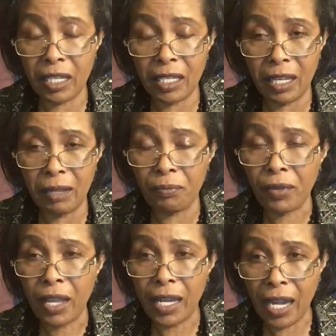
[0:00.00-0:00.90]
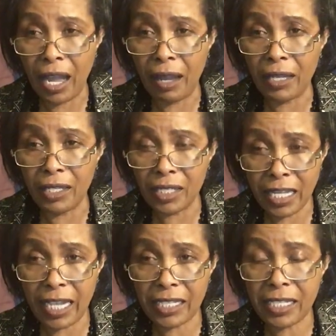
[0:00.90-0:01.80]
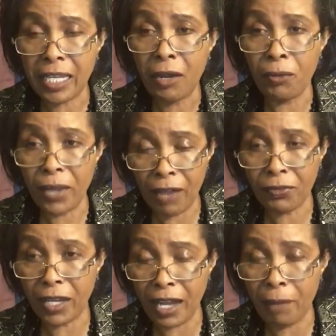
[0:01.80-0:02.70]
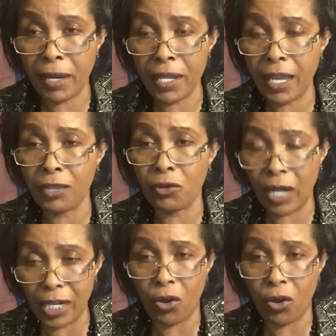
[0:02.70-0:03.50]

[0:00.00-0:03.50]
a, in a, in the States, we have the number here you can call.